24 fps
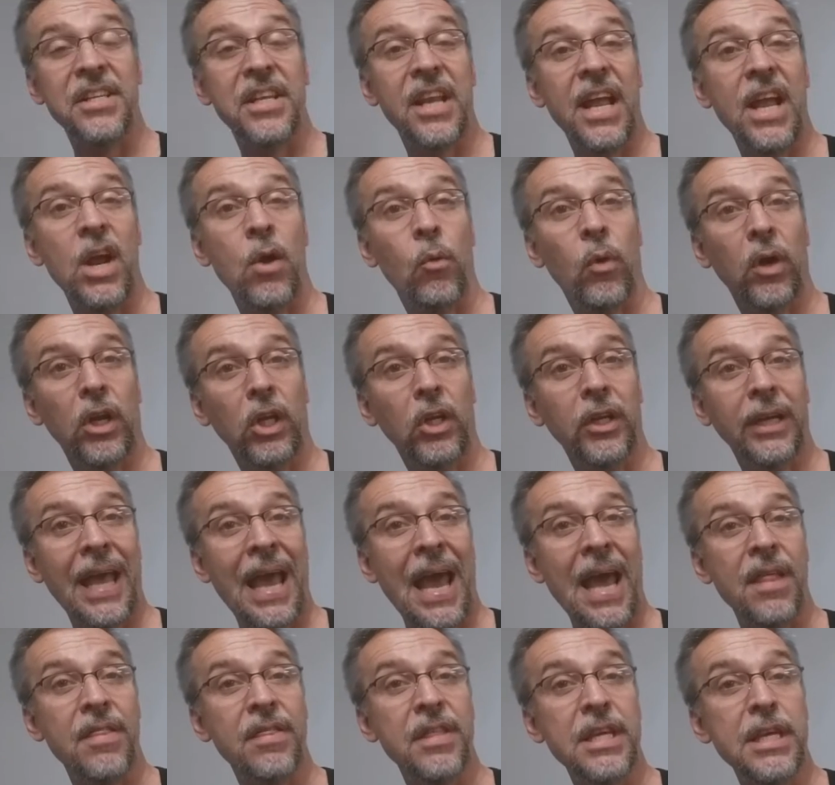Today we're gonna look
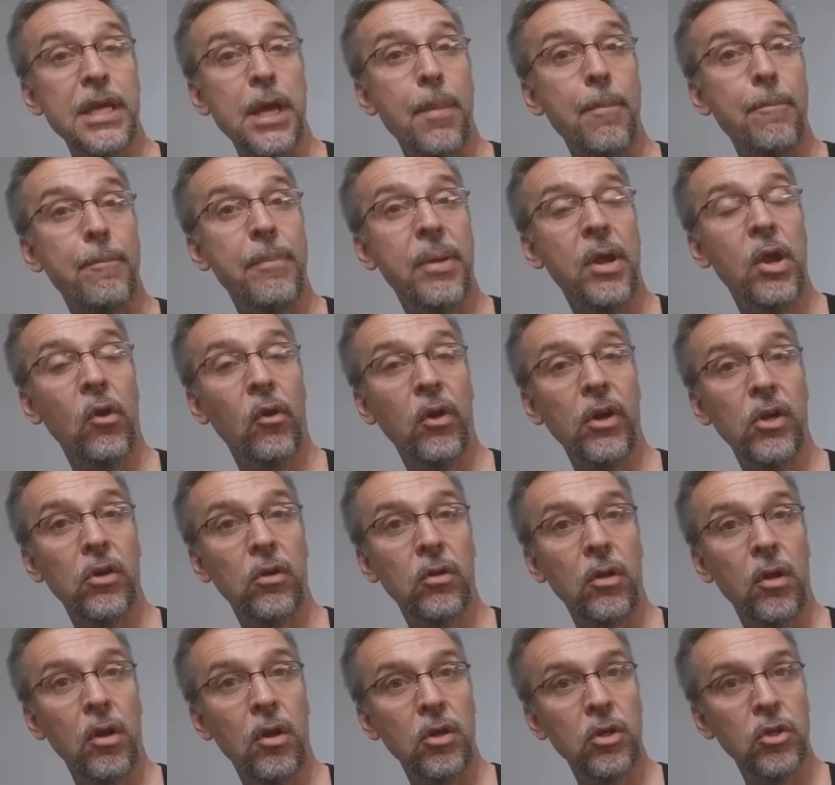at the
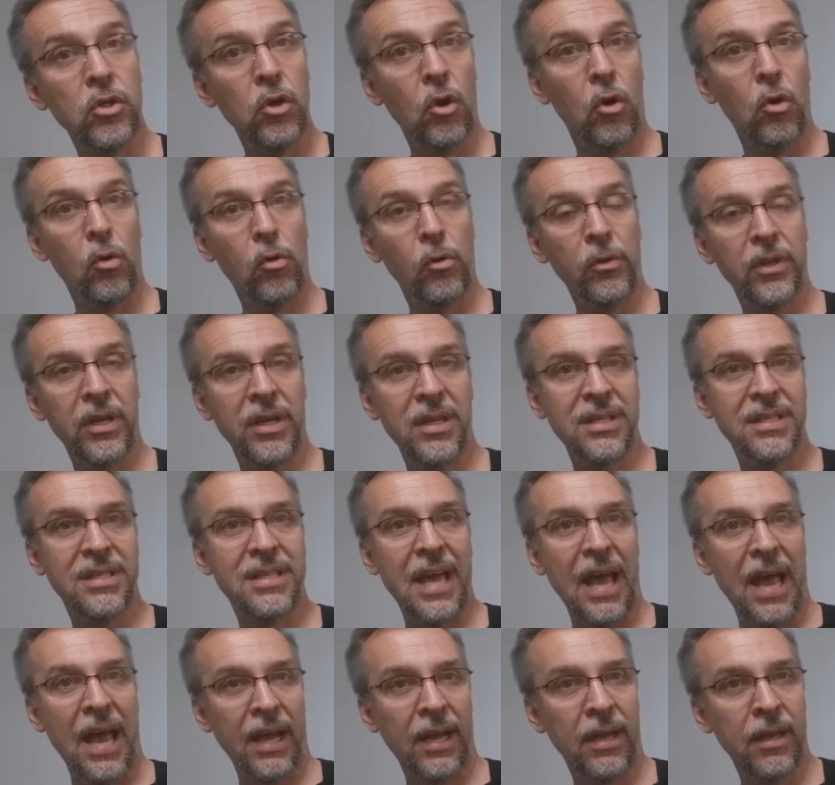Imperial Gold
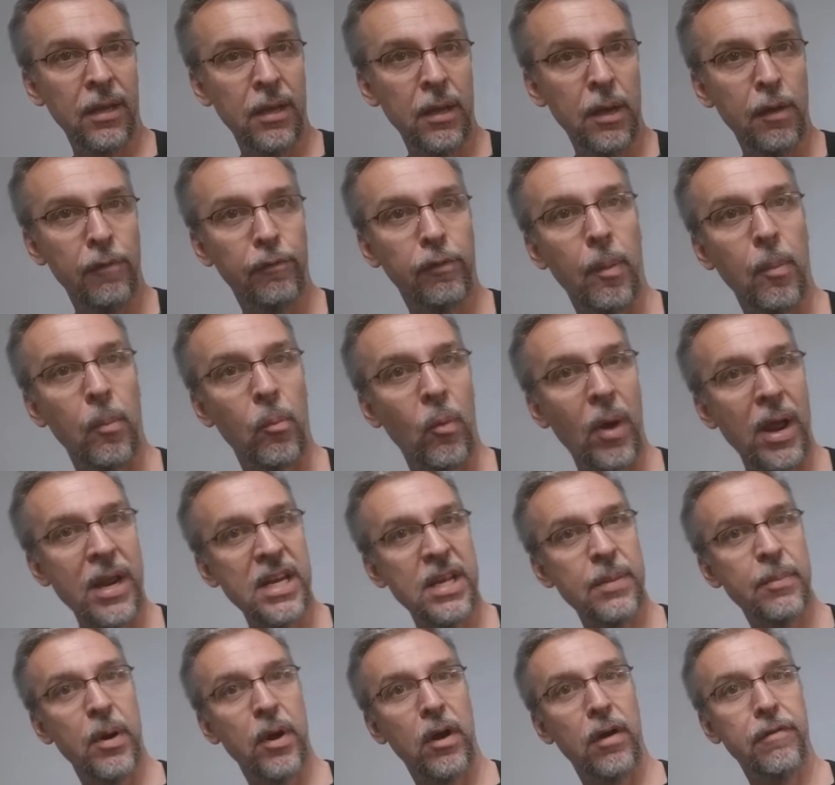deck from
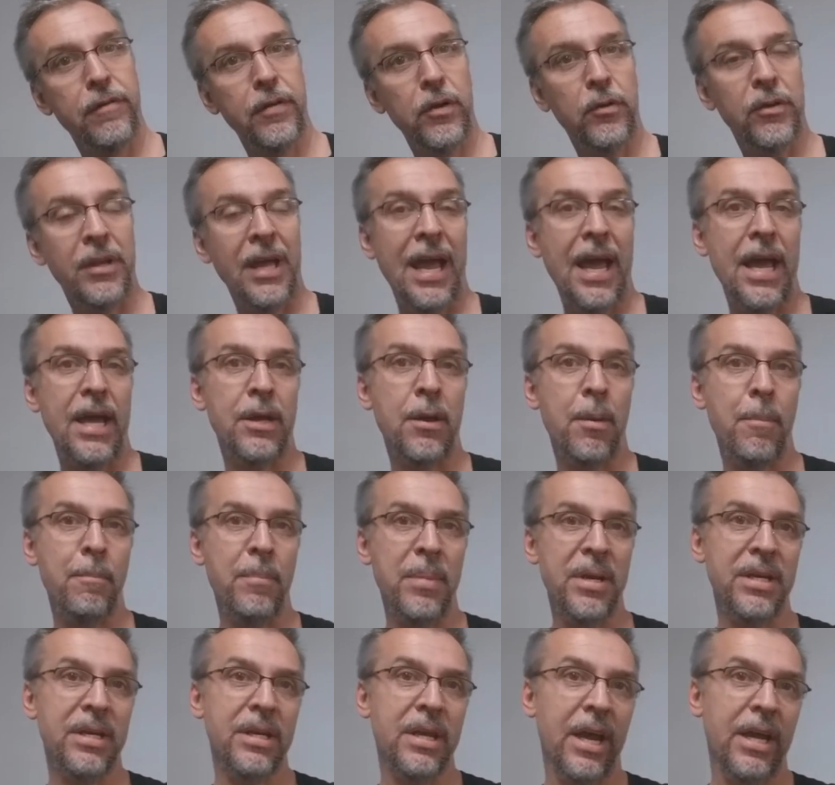Randy Butterfield and
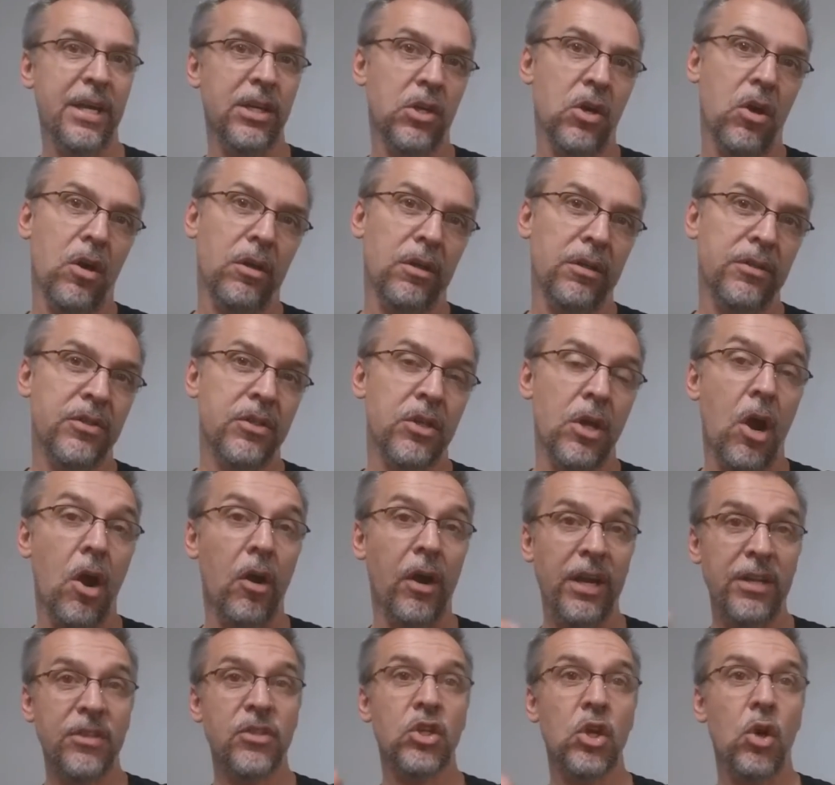Midnight Cards. All
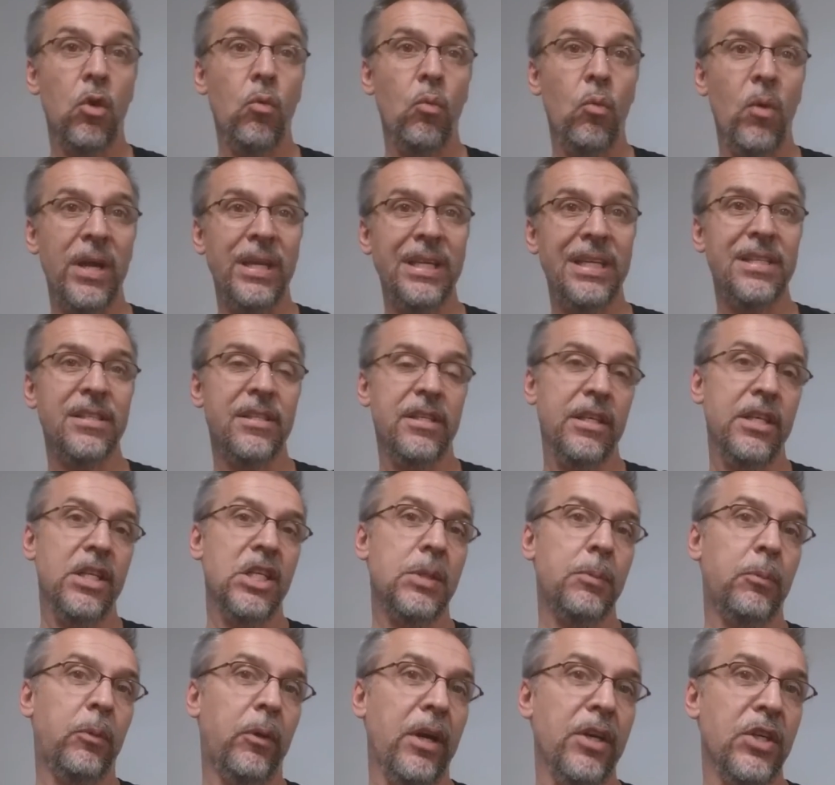right, so what is the
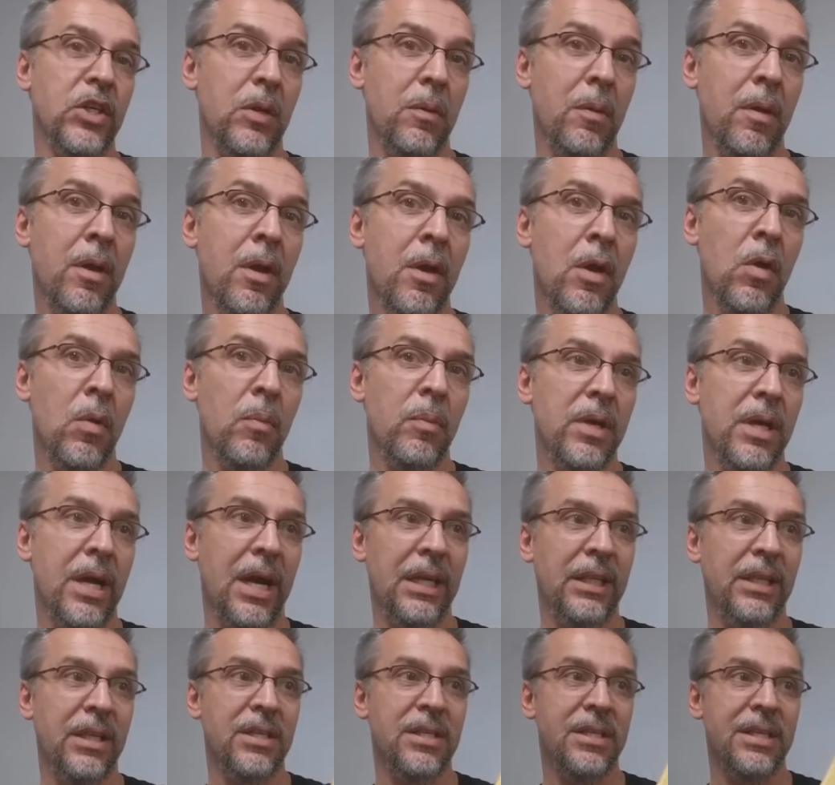inspiration
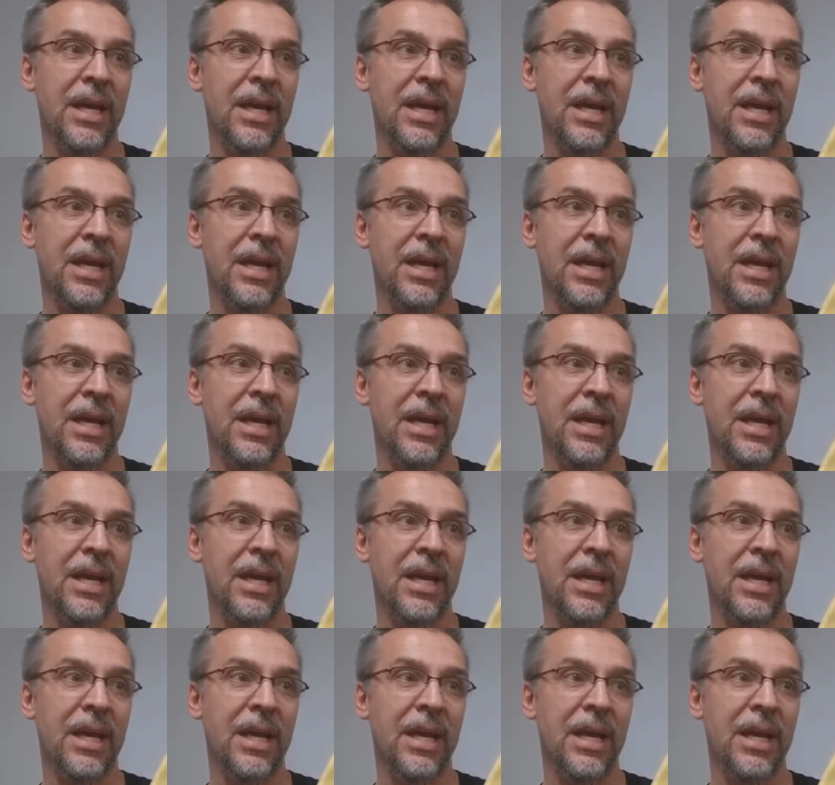behind this